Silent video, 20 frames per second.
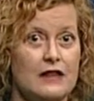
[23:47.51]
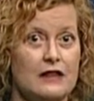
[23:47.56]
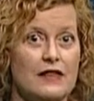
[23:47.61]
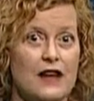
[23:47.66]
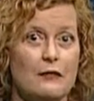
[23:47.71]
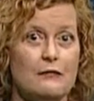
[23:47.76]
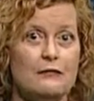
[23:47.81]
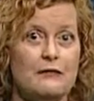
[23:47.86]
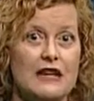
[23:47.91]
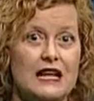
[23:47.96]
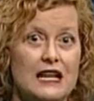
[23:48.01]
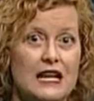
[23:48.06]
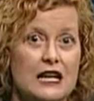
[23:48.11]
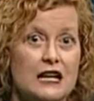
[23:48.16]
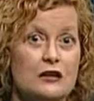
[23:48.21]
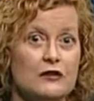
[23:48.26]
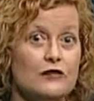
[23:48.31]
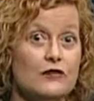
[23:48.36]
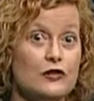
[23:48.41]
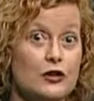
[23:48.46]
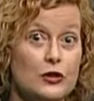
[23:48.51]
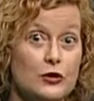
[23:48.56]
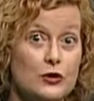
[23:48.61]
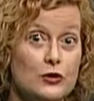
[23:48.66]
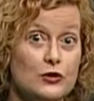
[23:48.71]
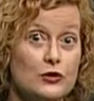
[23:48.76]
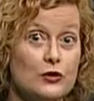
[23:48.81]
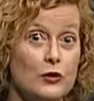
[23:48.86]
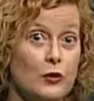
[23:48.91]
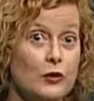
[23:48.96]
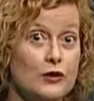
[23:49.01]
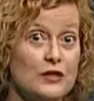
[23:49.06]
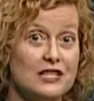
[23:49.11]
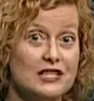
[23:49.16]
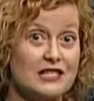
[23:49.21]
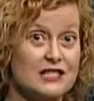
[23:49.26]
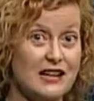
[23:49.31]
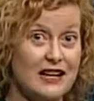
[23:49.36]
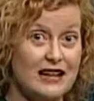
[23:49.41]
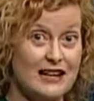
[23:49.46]
that many confused or
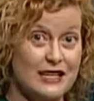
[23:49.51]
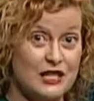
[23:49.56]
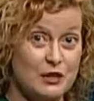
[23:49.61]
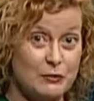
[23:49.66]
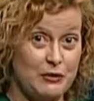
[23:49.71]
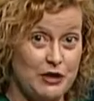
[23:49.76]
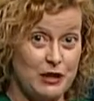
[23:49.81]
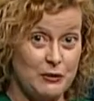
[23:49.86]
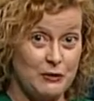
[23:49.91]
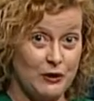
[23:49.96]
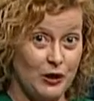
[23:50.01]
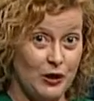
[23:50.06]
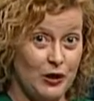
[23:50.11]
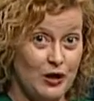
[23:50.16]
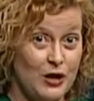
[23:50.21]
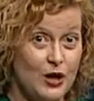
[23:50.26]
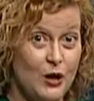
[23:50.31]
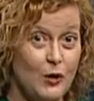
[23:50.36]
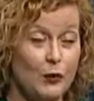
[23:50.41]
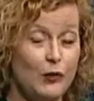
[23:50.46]
dishonest people